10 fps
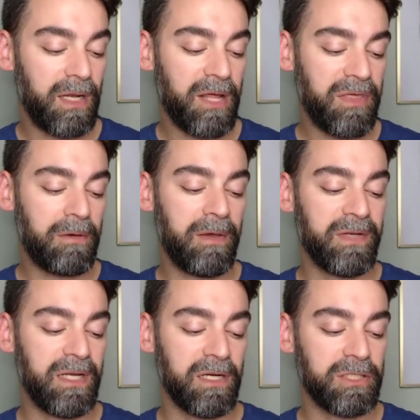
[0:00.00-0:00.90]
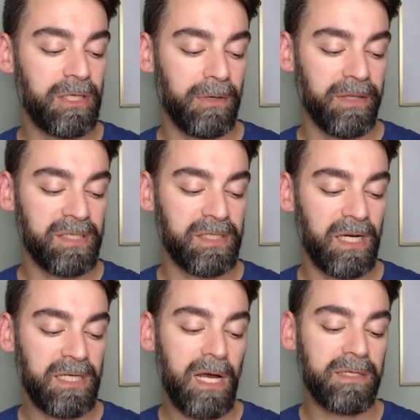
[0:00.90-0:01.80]
and I think we even did a show on this, and
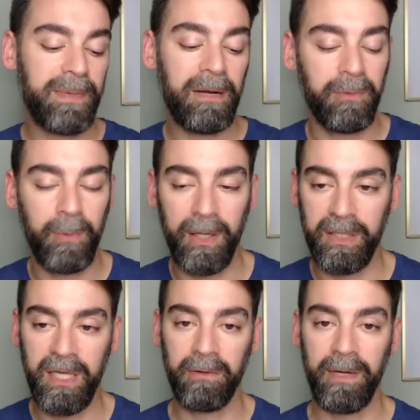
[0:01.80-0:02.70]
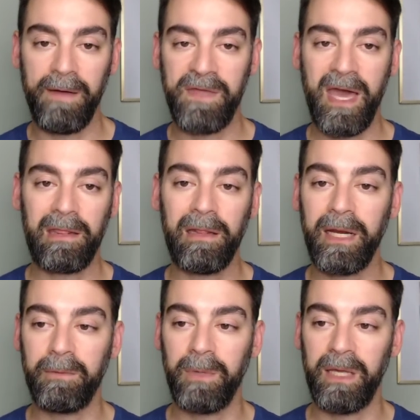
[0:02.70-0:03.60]
I talked about it with Will Guillory of The
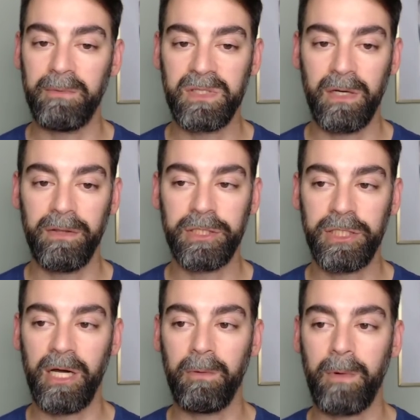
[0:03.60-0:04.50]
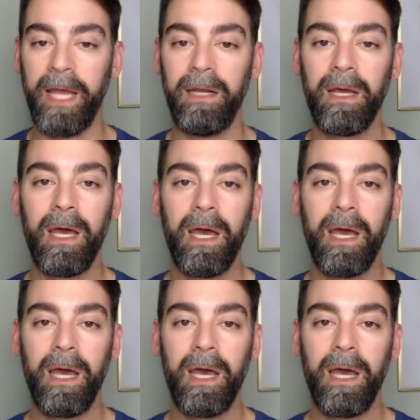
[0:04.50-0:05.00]
Athletic when he was on the show, right?